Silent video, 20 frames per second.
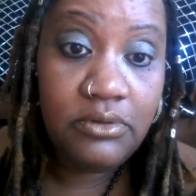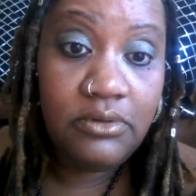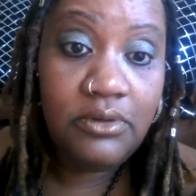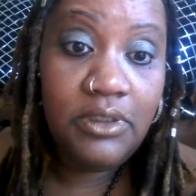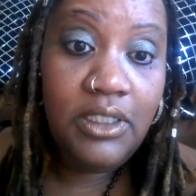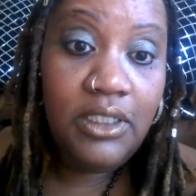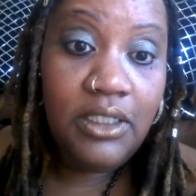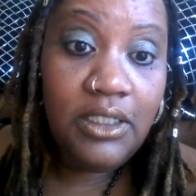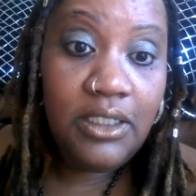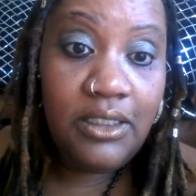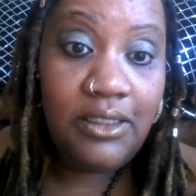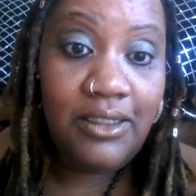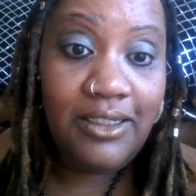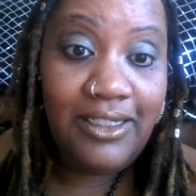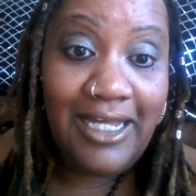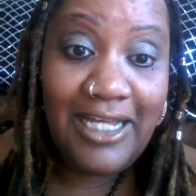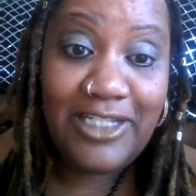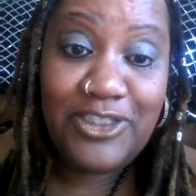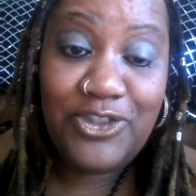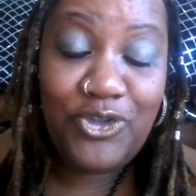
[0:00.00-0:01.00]
and
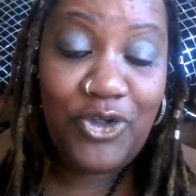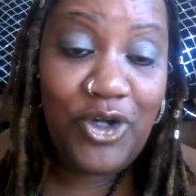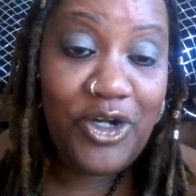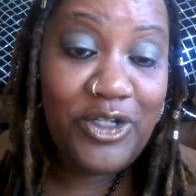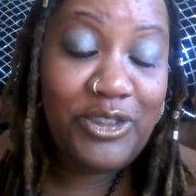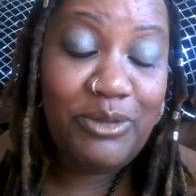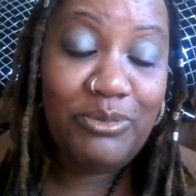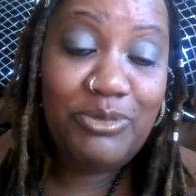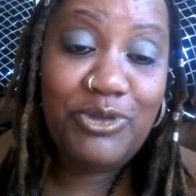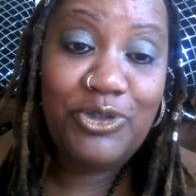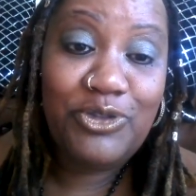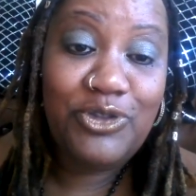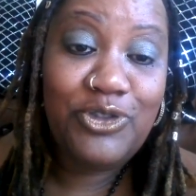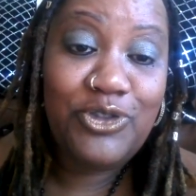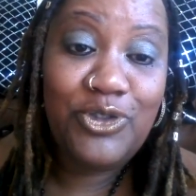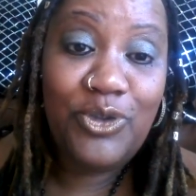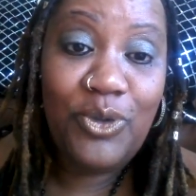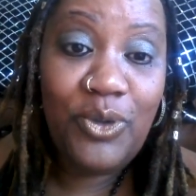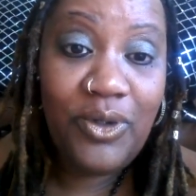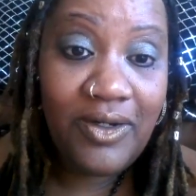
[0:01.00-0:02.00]
I drugged them to the
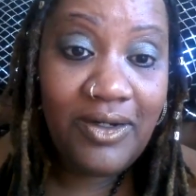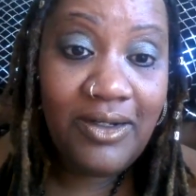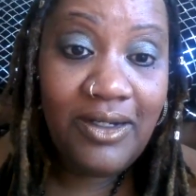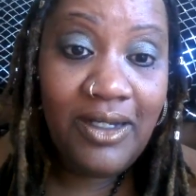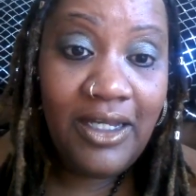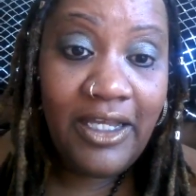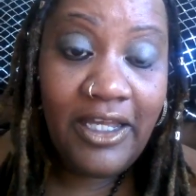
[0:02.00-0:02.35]
shore.